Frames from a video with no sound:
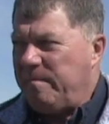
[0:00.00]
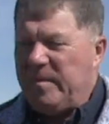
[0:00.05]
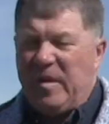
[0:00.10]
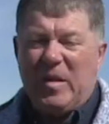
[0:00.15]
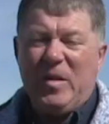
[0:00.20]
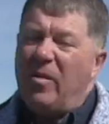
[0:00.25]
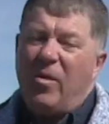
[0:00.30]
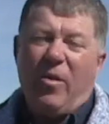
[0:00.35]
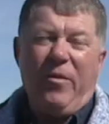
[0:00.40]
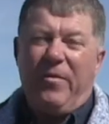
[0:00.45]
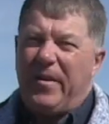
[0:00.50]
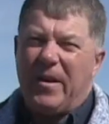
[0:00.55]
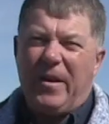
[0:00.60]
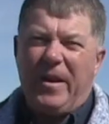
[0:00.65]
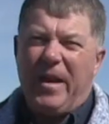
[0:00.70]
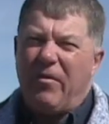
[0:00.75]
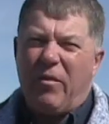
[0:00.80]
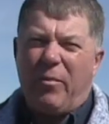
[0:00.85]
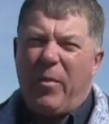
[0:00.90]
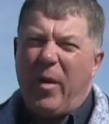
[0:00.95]
you don't know if you're going
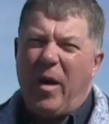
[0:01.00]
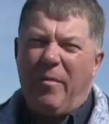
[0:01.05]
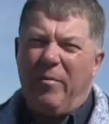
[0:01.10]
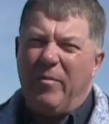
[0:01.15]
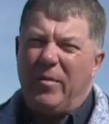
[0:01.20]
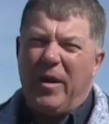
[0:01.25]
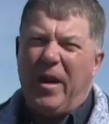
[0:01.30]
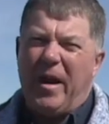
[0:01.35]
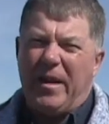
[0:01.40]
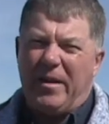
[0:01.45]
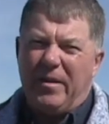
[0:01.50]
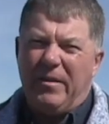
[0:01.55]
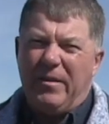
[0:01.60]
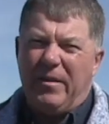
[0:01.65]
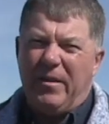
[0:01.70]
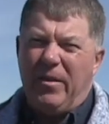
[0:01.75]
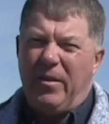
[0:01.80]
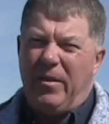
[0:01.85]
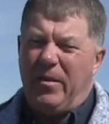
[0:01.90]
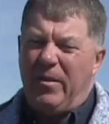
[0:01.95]
to have a problem or not.
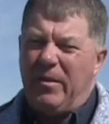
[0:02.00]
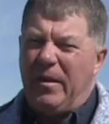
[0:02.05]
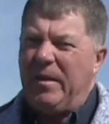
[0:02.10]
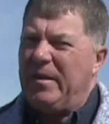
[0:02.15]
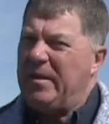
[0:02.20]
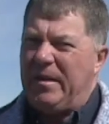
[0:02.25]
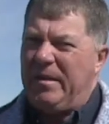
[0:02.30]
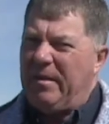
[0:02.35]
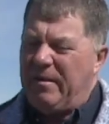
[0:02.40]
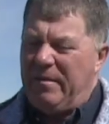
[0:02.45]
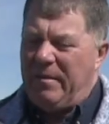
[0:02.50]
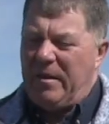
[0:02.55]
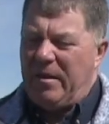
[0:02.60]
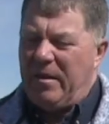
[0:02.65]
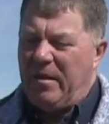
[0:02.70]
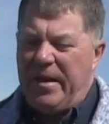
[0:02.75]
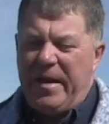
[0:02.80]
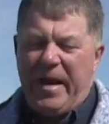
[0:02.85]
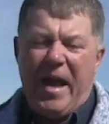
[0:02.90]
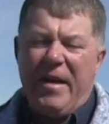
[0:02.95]
It, you
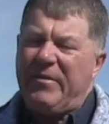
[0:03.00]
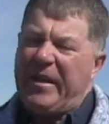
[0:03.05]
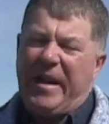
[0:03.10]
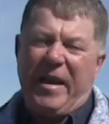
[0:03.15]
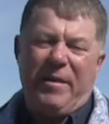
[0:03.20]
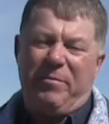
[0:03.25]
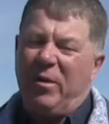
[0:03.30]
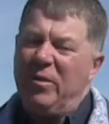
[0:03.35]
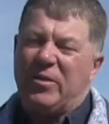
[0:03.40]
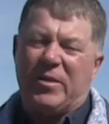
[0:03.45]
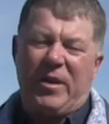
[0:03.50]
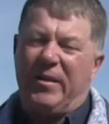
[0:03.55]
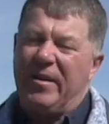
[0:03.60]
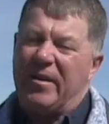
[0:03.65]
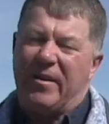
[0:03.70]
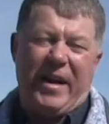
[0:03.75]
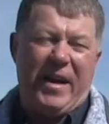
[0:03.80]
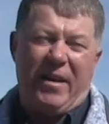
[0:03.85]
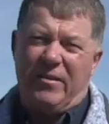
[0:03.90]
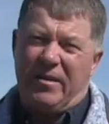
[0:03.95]
know, you have to get boots on the
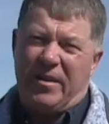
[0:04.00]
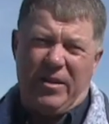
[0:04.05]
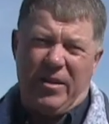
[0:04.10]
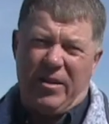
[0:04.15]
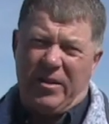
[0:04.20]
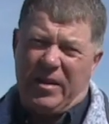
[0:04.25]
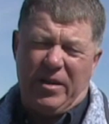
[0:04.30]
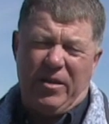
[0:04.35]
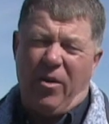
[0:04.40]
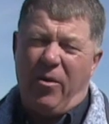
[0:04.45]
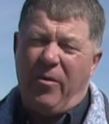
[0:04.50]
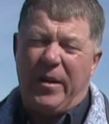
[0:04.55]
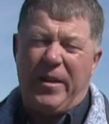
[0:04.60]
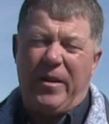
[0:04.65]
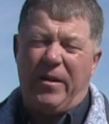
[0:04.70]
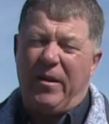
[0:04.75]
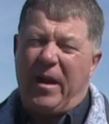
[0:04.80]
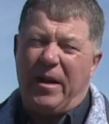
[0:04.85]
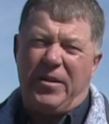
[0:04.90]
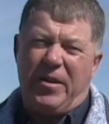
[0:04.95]
ground to, to know
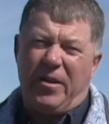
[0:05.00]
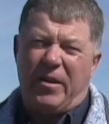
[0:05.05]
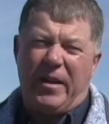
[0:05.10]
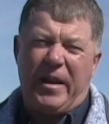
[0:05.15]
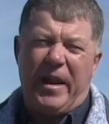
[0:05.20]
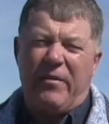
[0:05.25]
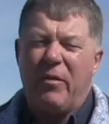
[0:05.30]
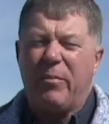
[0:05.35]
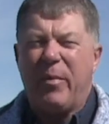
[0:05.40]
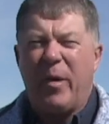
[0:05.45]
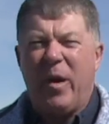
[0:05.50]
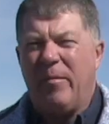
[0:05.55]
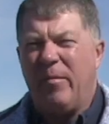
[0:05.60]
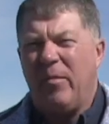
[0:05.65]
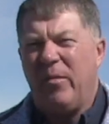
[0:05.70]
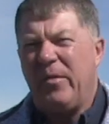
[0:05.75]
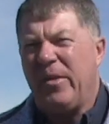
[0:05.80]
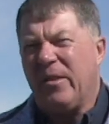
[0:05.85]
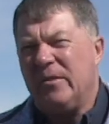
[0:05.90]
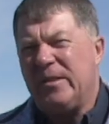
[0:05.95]
whether or not you're going to have a
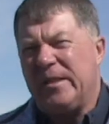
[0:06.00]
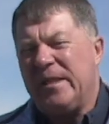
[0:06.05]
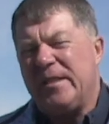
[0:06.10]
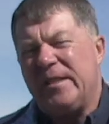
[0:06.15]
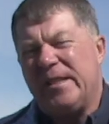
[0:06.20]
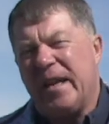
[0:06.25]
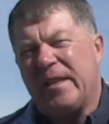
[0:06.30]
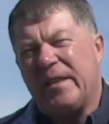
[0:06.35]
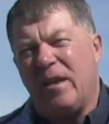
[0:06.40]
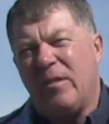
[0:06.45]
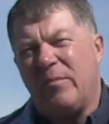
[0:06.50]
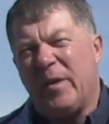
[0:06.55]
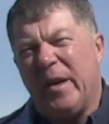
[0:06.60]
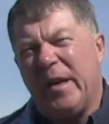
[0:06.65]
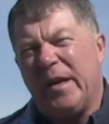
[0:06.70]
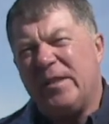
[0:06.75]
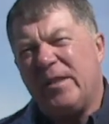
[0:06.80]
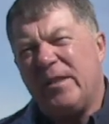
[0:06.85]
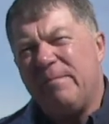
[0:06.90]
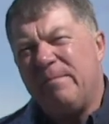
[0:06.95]
problem with those insect
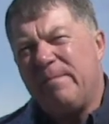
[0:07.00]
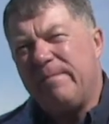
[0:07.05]
outbreaks.